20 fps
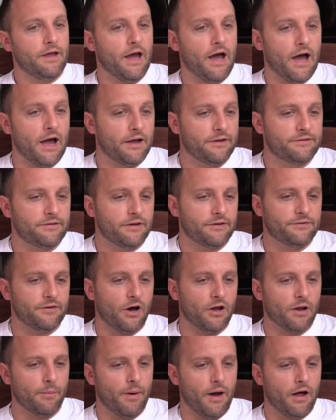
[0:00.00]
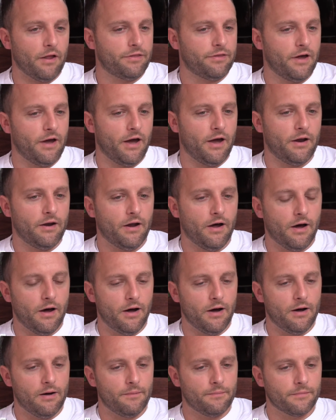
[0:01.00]
Yeah, it's all about that.
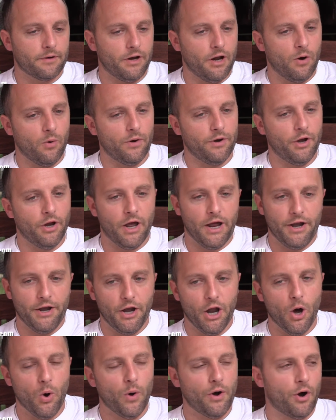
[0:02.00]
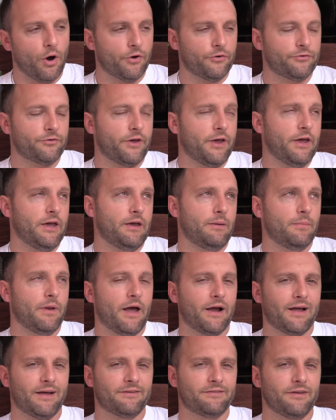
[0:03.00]
You know, and knowing our scheme.
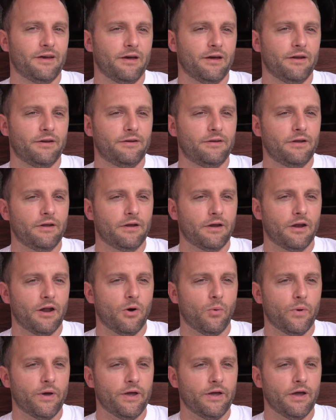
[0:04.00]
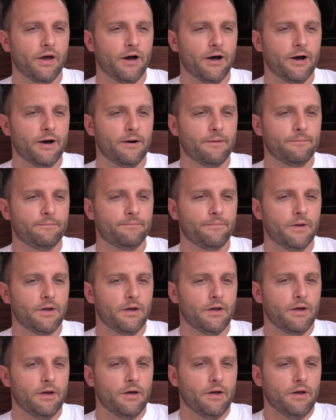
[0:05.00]
Like I said, you know, we
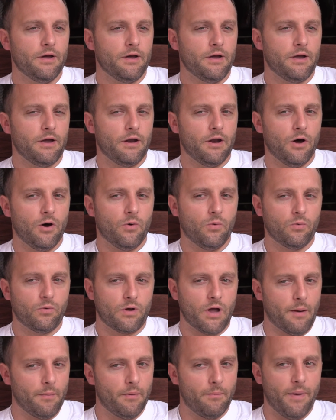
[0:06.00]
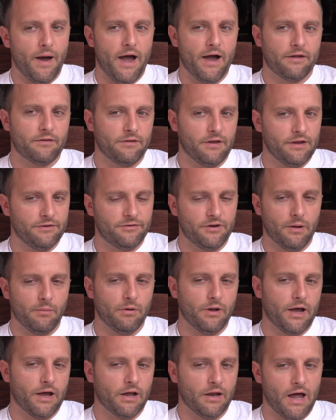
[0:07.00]
coming back, the
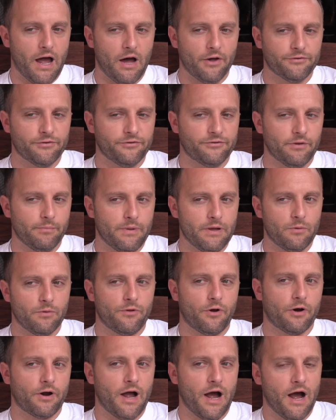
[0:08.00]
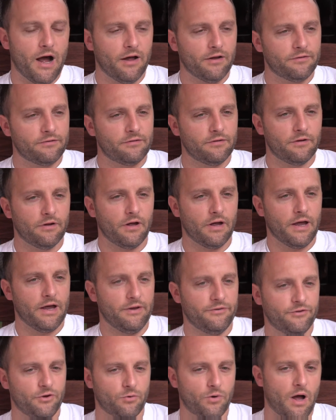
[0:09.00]
NCAA allows us to meet with our guys.
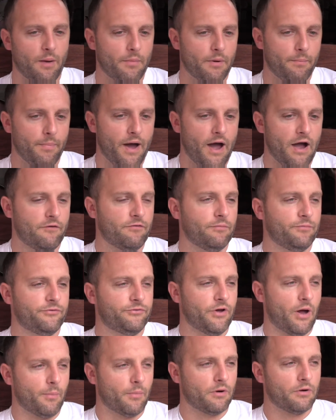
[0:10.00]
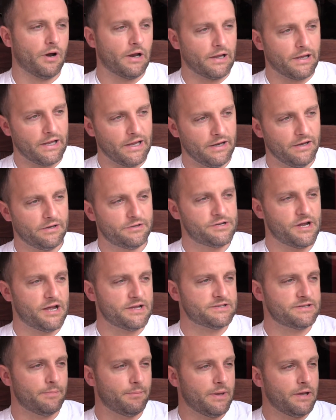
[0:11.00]
And so coming back from summer and getting a
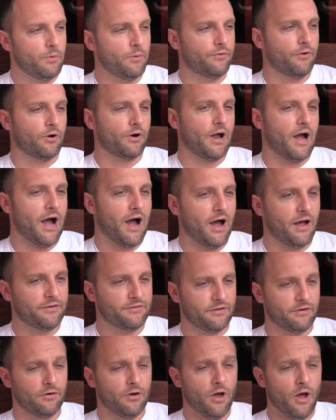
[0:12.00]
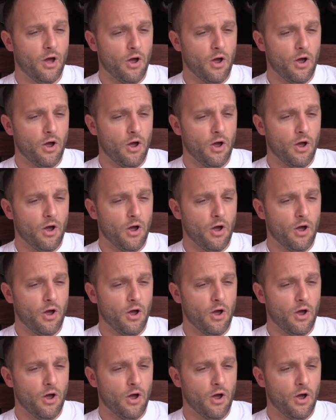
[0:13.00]
chance to meet with our guys and